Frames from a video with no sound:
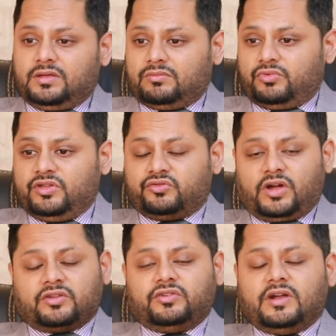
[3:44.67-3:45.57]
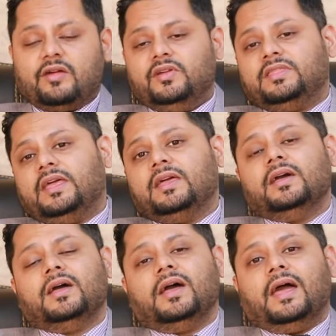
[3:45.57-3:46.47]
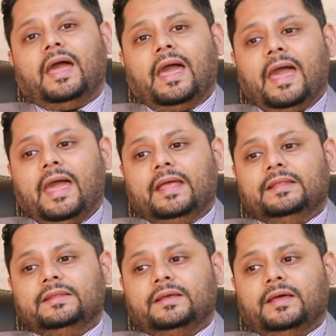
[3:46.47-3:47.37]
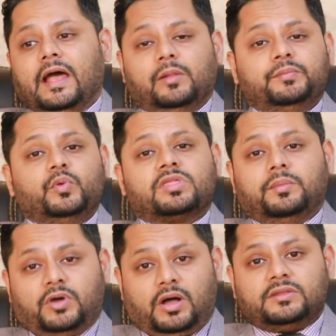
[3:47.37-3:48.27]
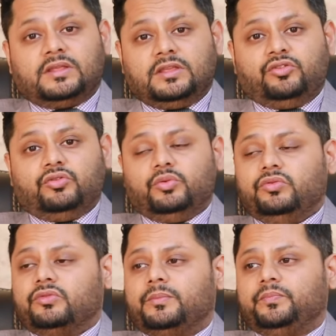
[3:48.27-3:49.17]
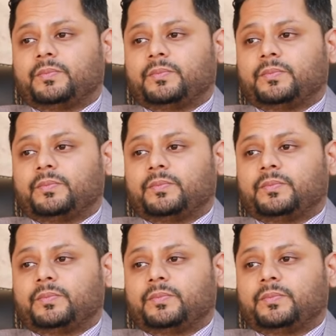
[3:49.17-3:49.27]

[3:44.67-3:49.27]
restructured everything, and helped me with some content issues.